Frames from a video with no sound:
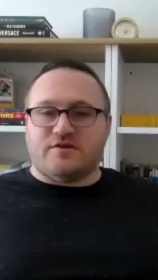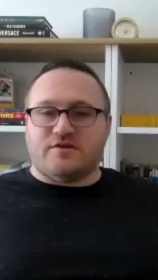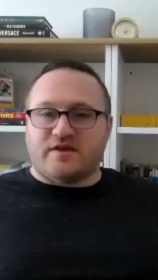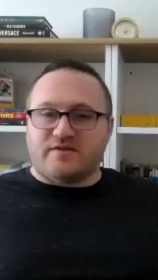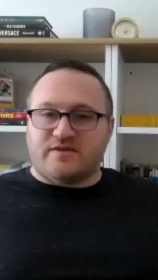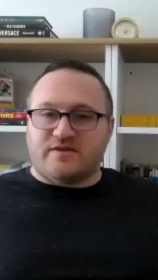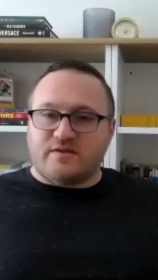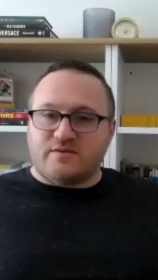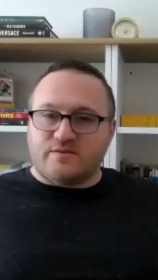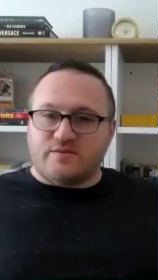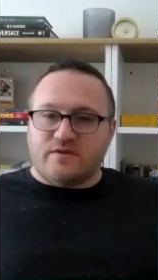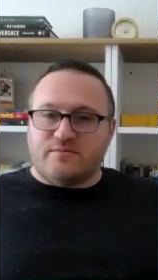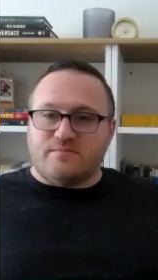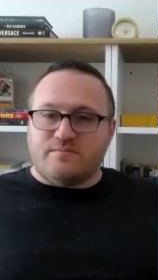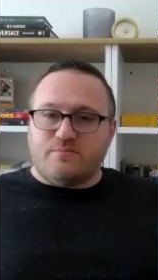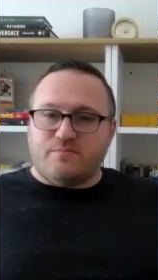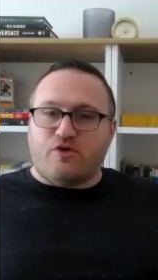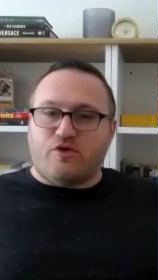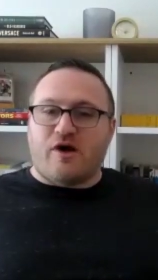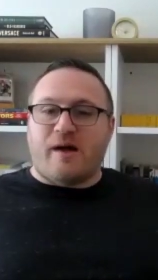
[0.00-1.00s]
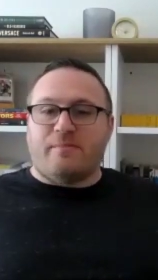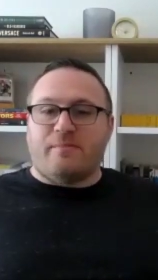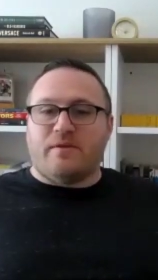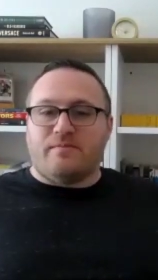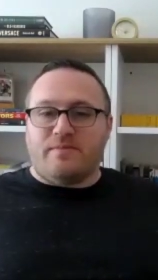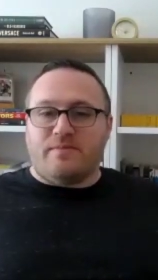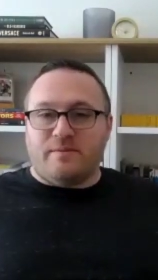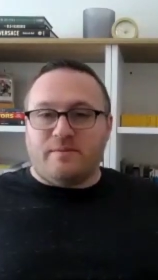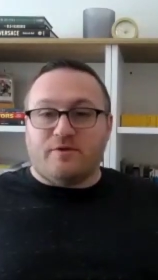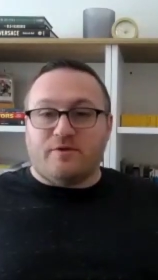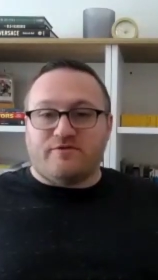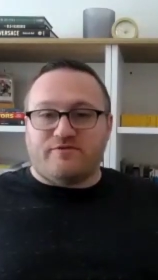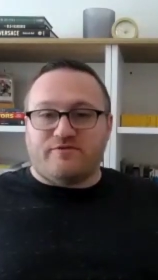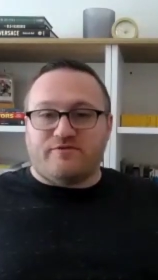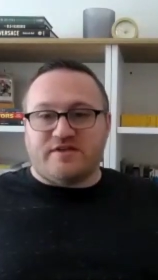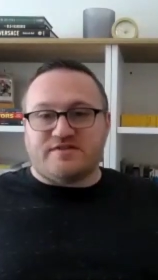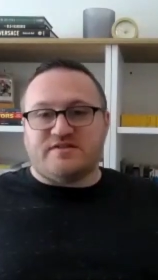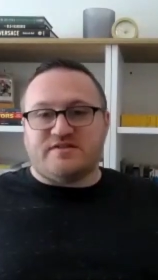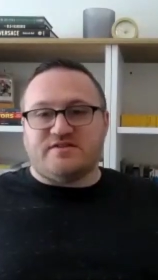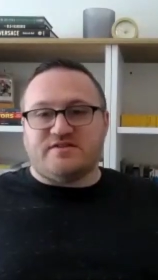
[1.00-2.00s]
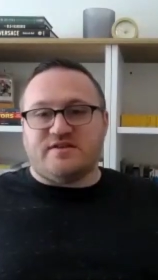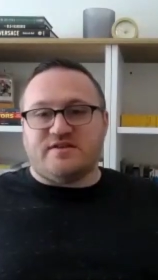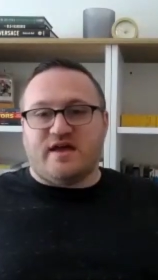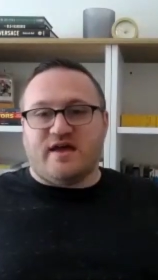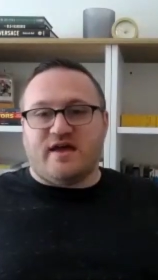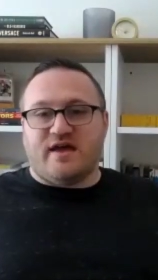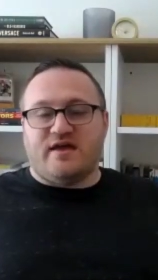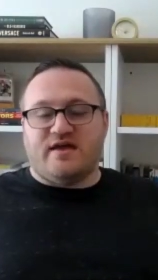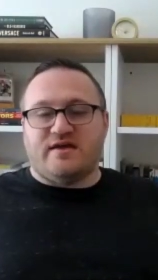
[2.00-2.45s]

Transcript: like the problem people are facing today